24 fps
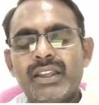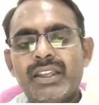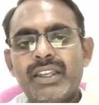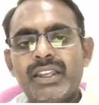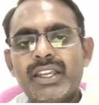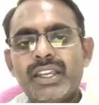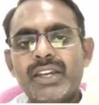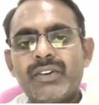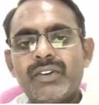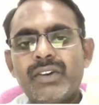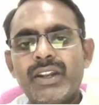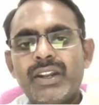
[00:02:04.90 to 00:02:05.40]

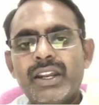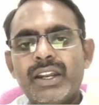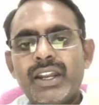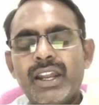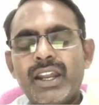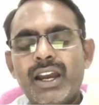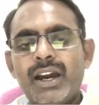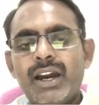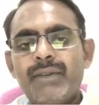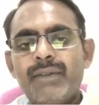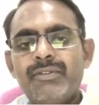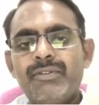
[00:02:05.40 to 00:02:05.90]
equal
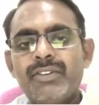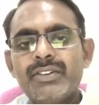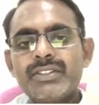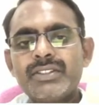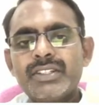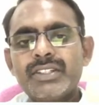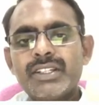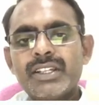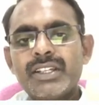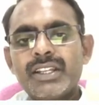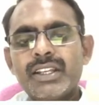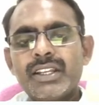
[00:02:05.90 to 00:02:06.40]
and
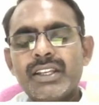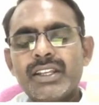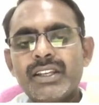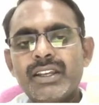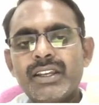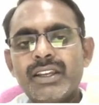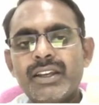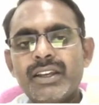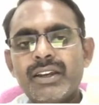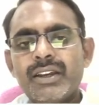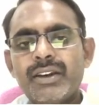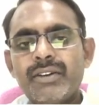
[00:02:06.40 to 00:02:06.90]
opposite
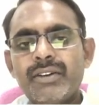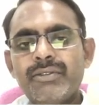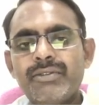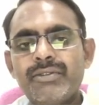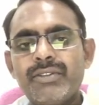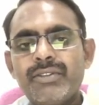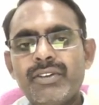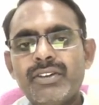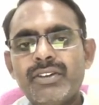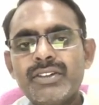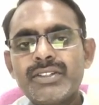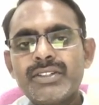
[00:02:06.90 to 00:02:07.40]

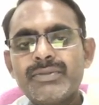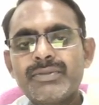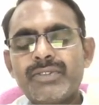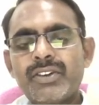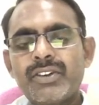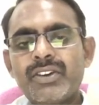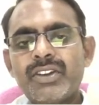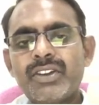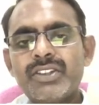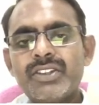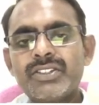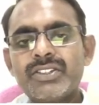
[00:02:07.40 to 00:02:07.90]
force
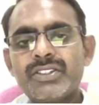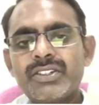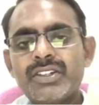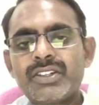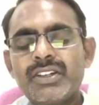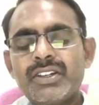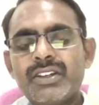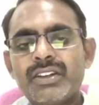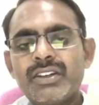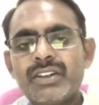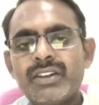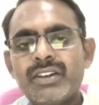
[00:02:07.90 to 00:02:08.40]
produced
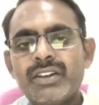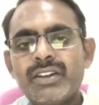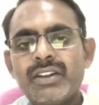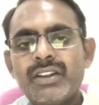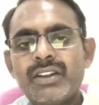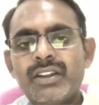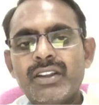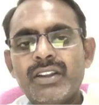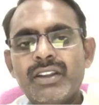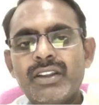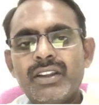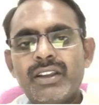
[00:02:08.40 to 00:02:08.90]

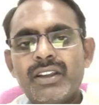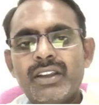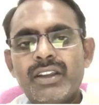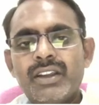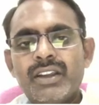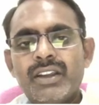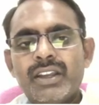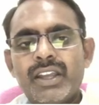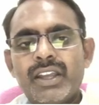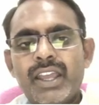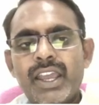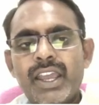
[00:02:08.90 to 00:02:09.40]

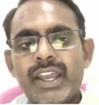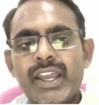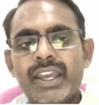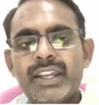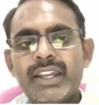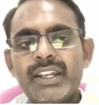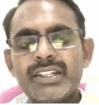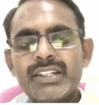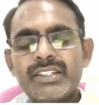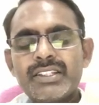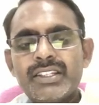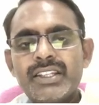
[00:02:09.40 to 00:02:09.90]

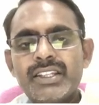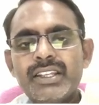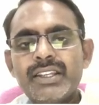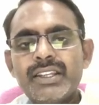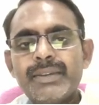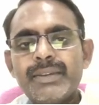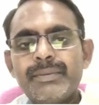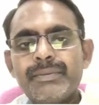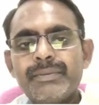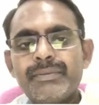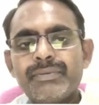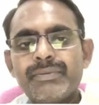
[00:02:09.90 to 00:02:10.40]
against the
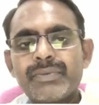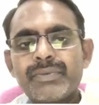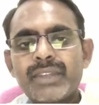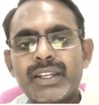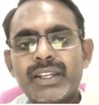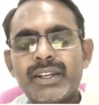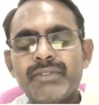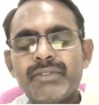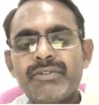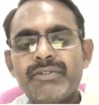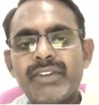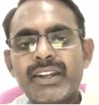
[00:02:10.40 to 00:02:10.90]

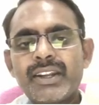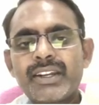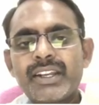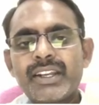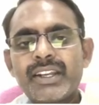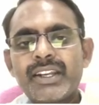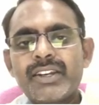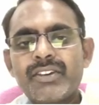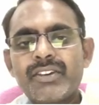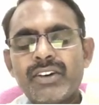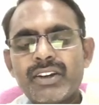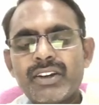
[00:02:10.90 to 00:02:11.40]

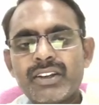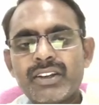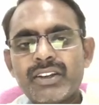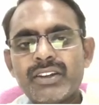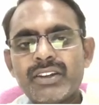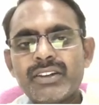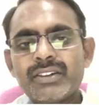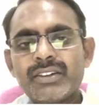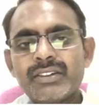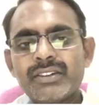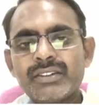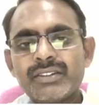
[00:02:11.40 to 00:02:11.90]
deflecting torque.